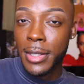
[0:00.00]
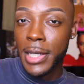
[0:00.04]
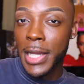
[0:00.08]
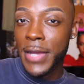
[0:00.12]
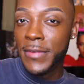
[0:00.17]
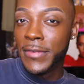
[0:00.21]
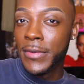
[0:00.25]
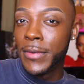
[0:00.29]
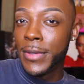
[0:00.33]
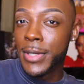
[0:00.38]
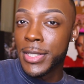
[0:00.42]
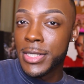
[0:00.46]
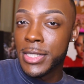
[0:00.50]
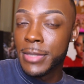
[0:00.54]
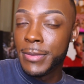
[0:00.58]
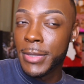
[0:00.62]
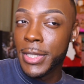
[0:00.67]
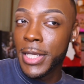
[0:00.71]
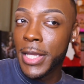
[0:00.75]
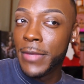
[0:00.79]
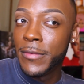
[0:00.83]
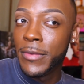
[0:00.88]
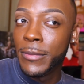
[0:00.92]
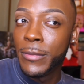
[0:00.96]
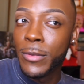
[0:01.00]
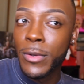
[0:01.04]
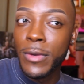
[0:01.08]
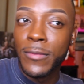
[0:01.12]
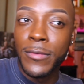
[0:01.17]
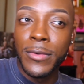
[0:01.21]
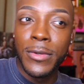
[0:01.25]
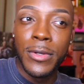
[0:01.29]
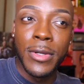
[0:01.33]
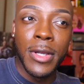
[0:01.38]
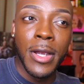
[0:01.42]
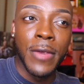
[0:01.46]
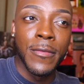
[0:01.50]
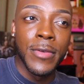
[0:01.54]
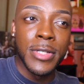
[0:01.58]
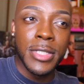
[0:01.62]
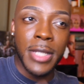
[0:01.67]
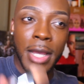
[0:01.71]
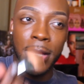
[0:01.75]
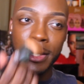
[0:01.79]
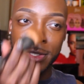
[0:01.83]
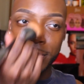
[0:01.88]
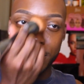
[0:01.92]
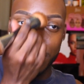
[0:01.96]
If I wanted to be even more full coverage,
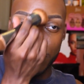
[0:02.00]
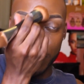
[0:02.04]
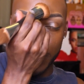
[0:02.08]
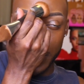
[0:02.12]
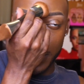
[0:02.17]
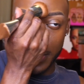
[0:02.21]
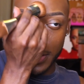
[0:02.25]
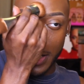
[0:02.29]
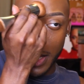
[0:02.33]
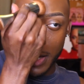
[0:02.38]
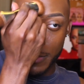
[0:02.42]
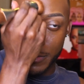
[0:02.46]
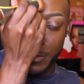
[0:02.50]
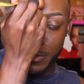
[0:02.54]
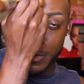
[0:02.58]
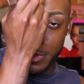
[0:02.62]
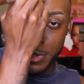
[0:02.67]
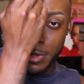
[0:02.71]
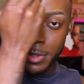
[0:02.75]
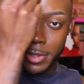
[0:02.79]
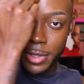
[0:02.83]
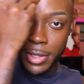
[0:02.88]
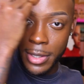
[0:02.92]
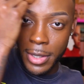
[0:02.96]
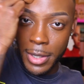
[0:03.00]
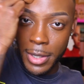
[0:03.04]
I didn't do a lot more